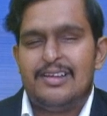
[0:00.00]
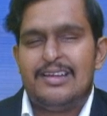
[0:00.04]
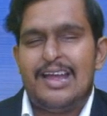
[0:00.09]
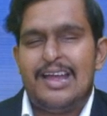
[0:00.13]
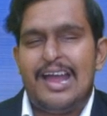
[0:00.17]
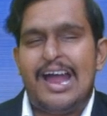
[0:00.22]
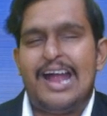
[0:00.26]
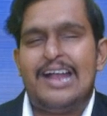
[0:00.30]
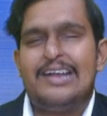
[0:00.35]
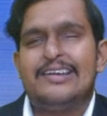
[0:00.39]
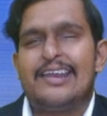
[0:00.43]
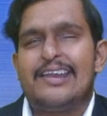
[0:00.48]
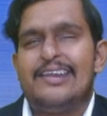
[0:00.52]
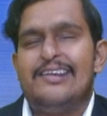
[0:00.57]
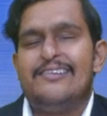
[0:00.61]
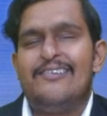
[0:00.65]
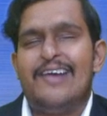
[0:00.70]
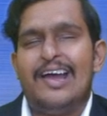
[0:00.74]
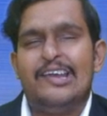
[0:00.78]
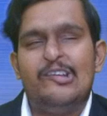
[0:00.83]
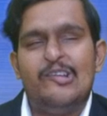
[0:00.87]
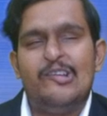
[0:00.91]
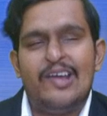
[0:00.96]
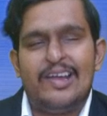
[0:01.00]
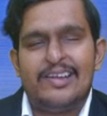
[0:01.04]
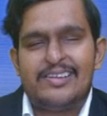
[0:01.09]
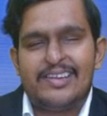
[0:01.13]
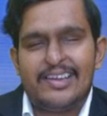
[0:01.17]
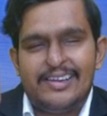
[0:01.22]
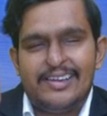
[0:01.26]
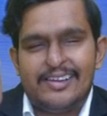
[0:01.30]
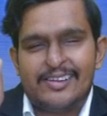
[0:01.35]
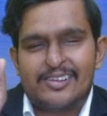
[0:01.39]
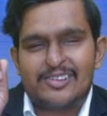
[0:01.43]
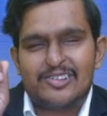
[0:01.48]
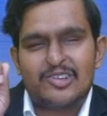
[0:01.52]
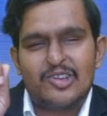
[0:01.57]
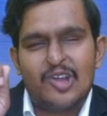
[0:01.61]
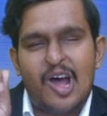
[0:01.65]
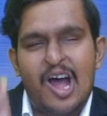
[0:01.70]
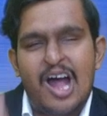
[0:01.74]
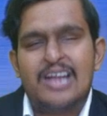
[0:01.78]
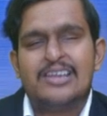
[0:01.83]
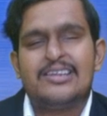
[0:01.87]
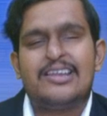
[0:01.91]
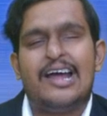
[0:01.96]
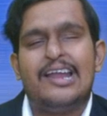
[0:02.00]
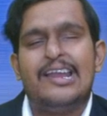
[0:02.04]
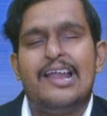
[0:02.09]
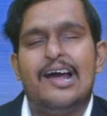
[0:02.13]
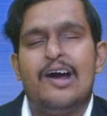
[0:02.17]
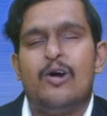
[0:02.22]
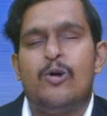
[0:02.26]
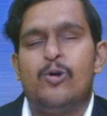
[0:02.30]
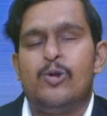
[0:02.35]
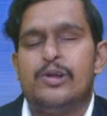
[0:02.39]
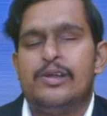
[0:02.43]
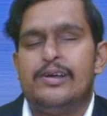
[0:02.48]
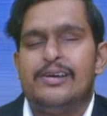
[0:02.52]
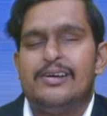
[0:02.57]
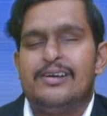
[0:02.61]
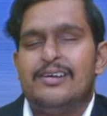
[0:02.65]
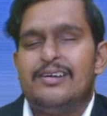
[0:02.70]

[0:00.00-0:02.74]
And revaluation is not allowed